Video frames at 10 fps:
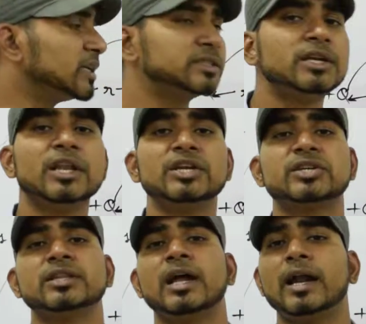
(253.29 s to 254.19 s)

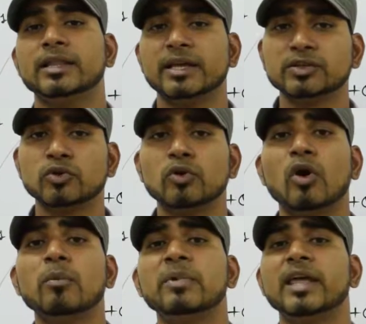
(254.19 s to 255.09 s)
consideration, that there should
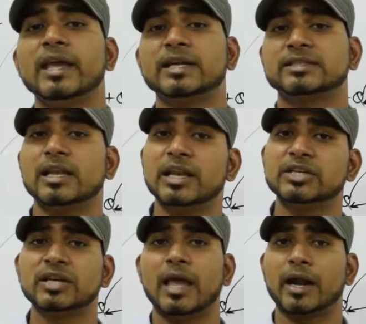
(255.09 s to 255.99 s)
not be any
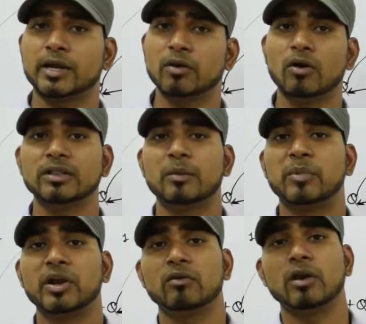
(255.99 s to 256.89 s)
acceleration acting on that
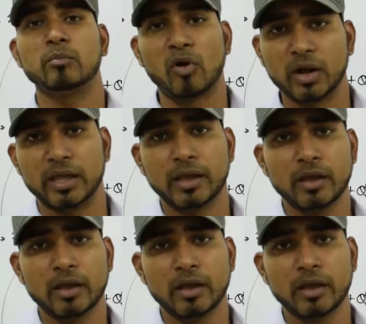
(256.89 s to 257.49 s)
particular body